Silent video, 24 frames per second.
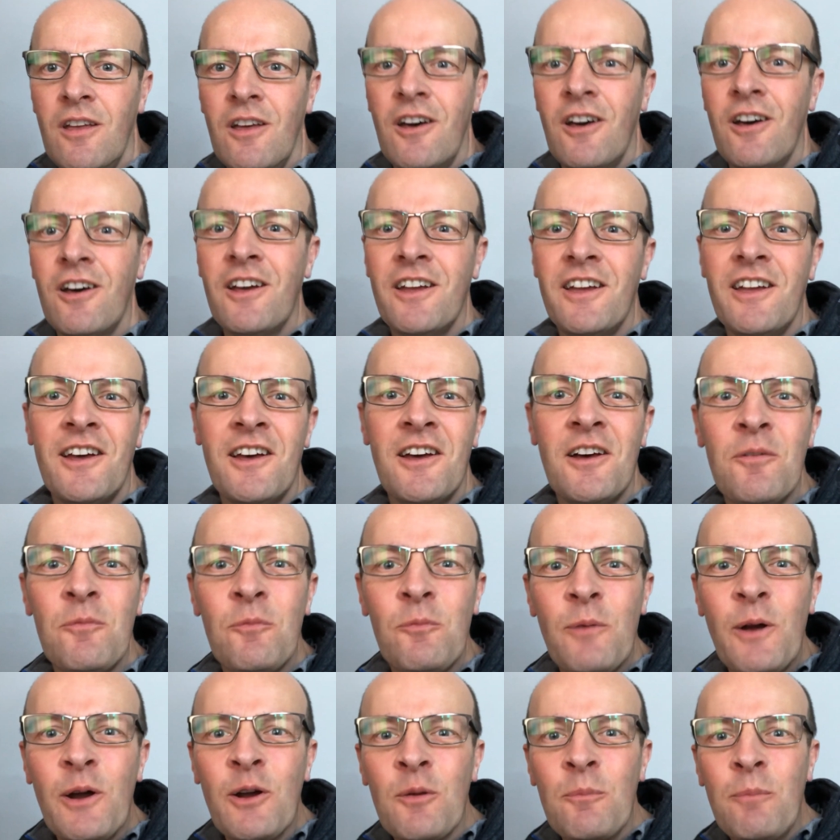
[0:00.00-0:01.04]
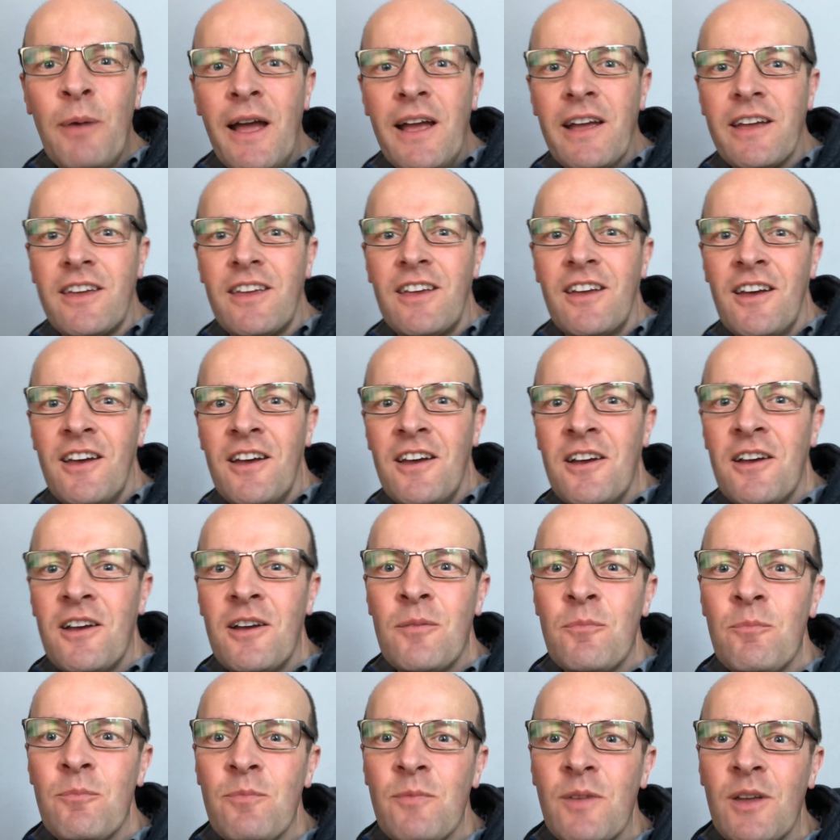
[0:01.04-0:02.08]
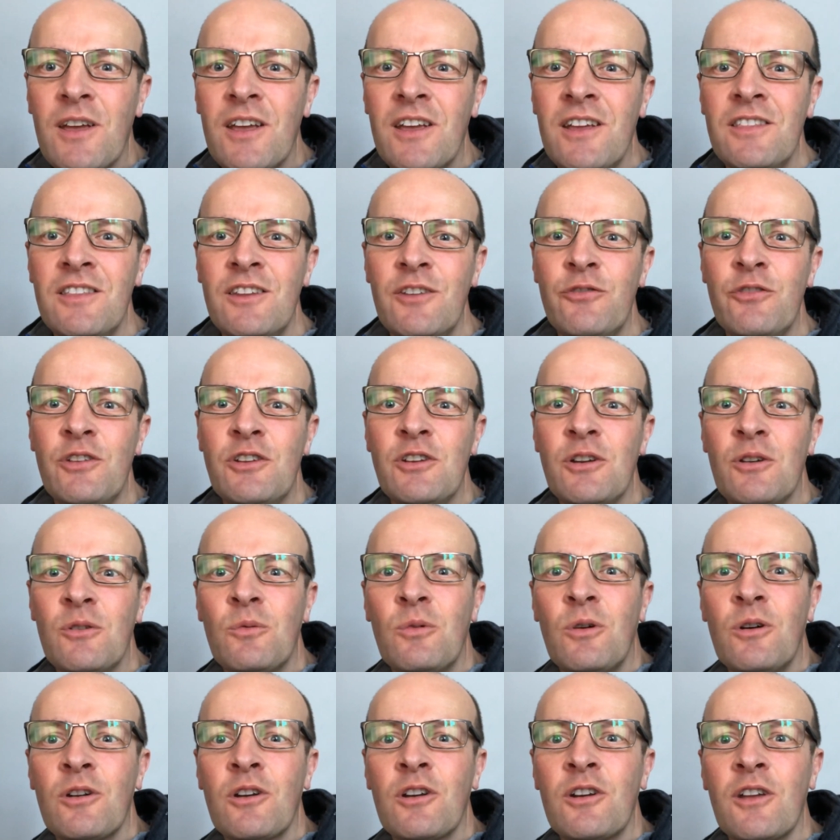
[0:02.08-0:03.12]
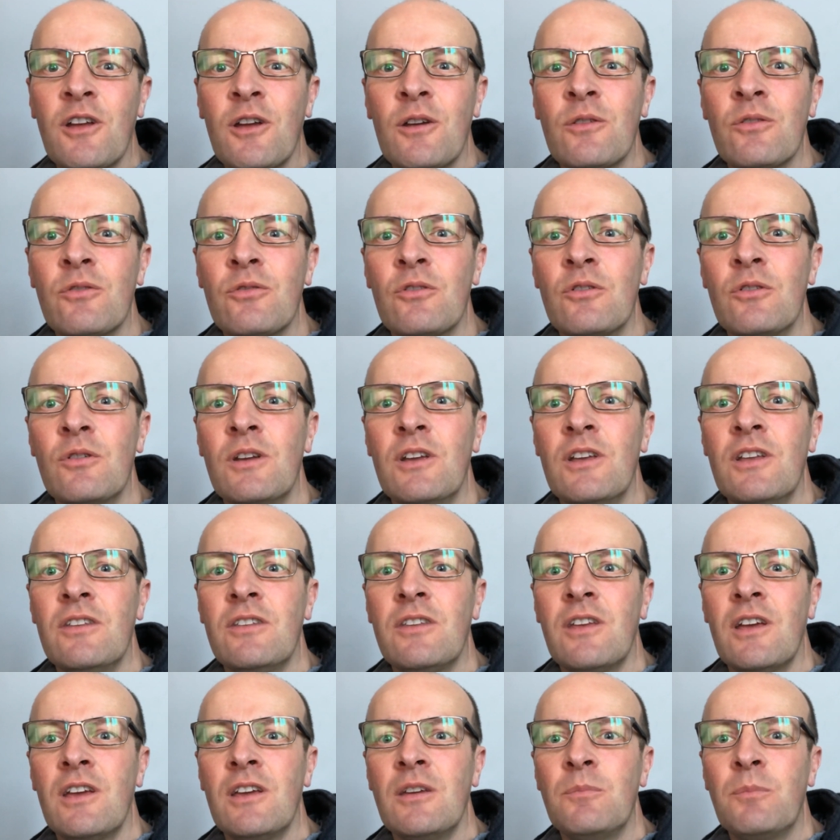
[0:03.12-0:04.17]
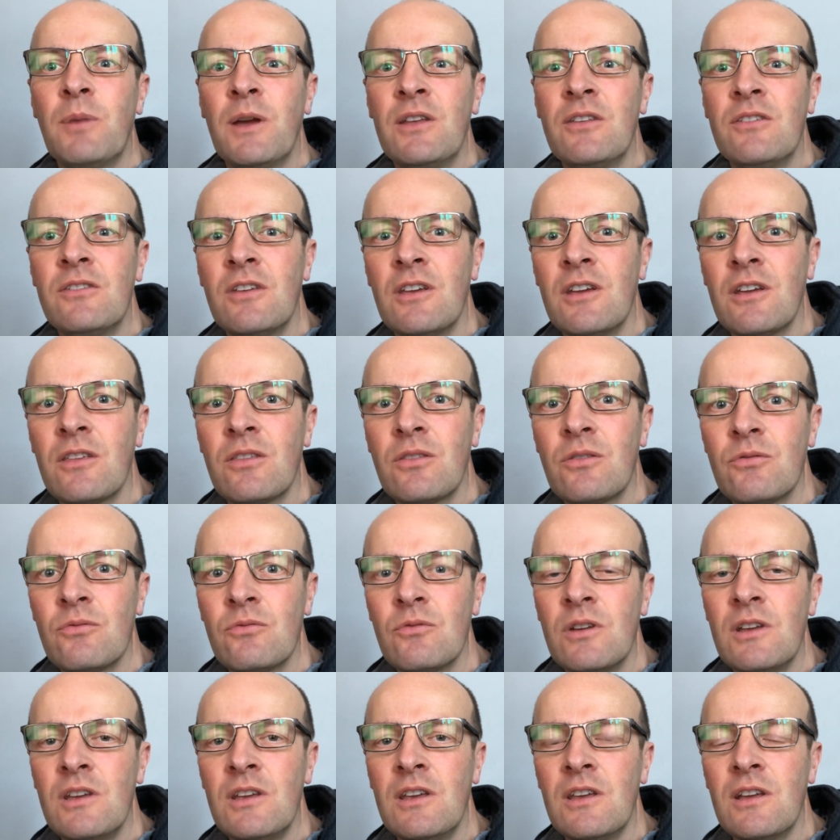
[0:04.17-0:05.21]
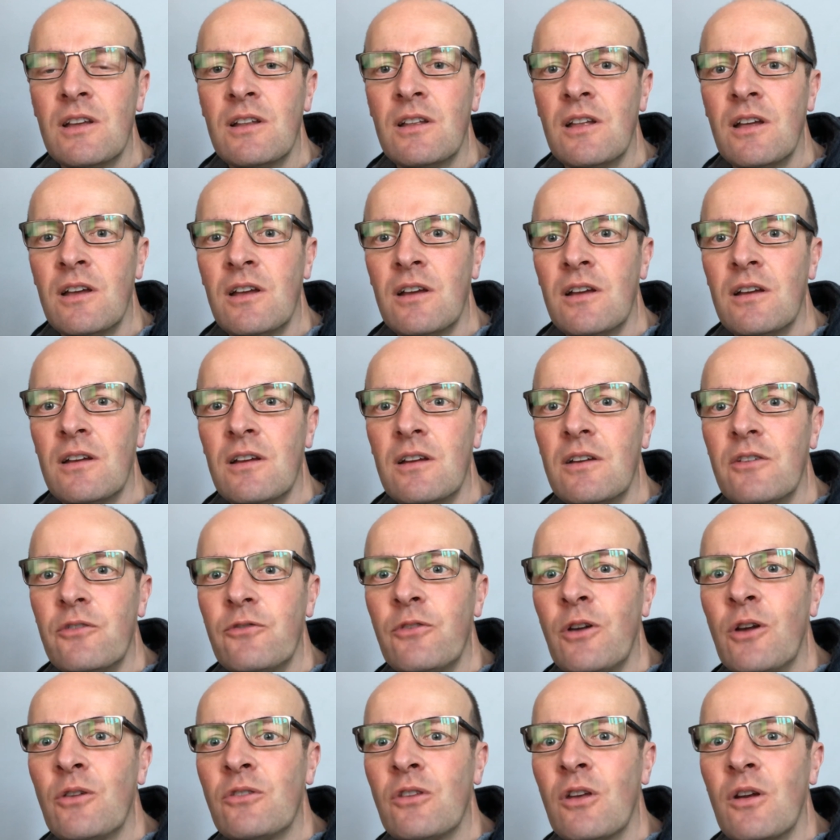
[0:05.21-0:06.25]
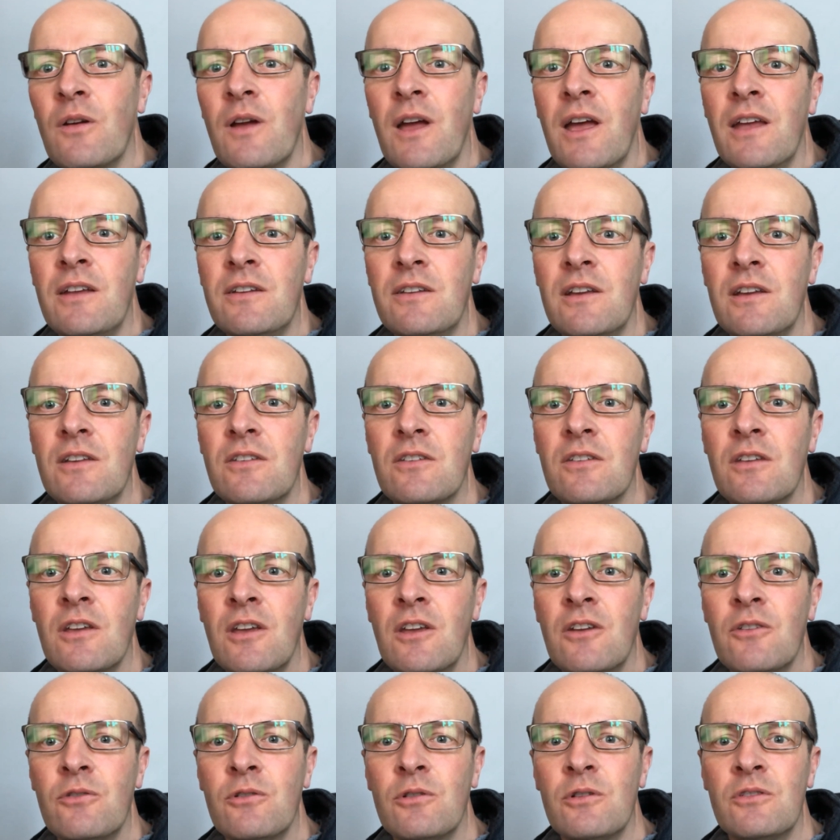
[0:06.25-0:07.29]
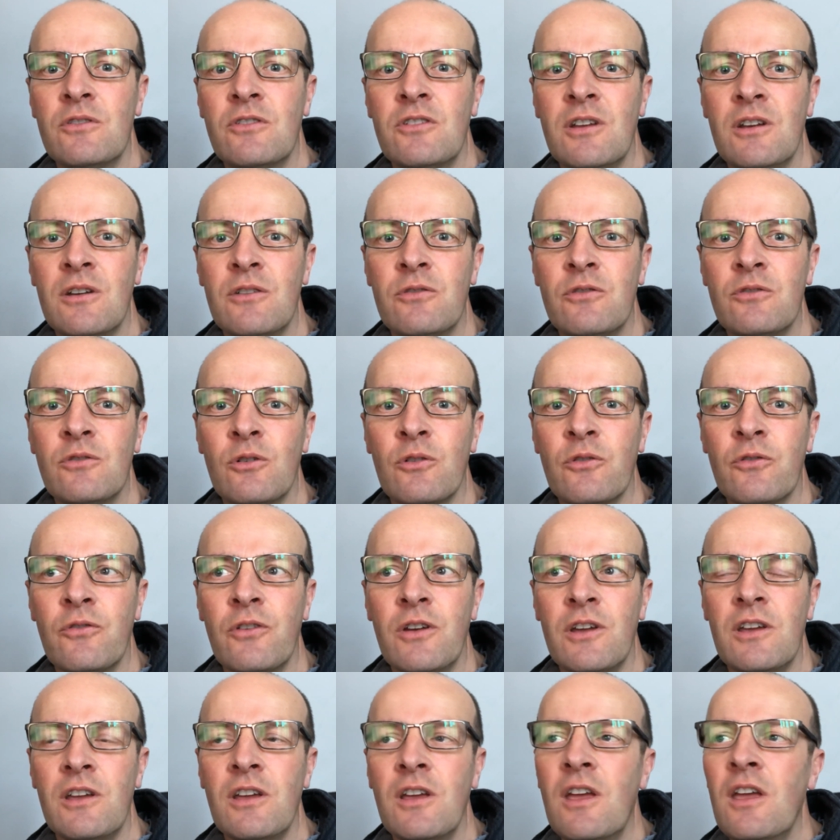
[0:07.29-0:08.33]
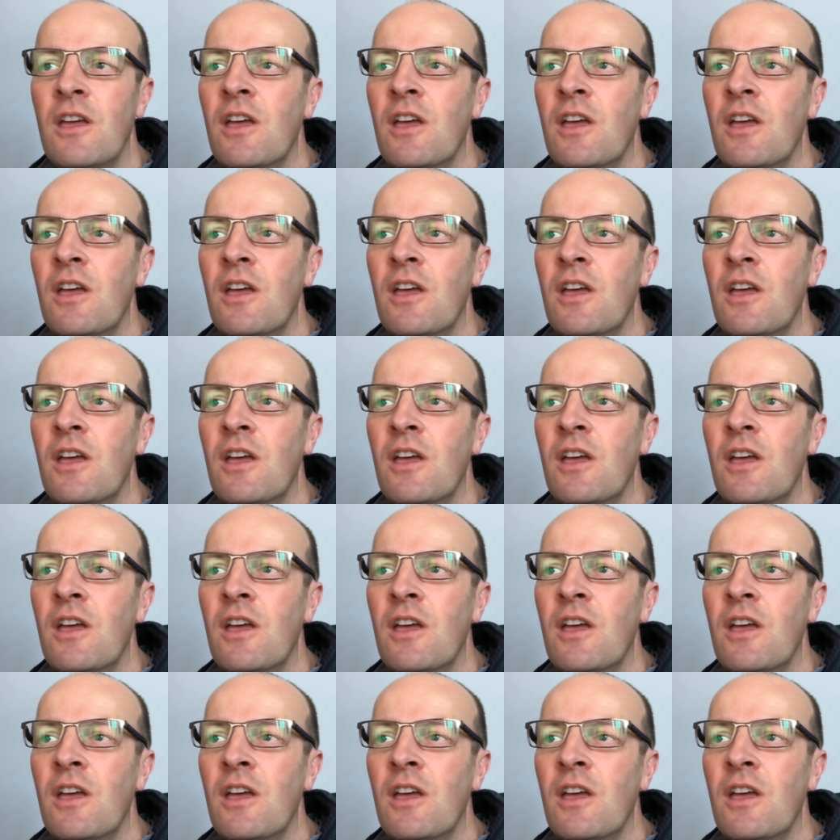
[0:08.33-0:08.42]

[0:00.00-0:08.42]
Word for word: Hi, um, welcome back. Um, in this video, what I'm going to go through is a basic three uh, photo edit for interior photography.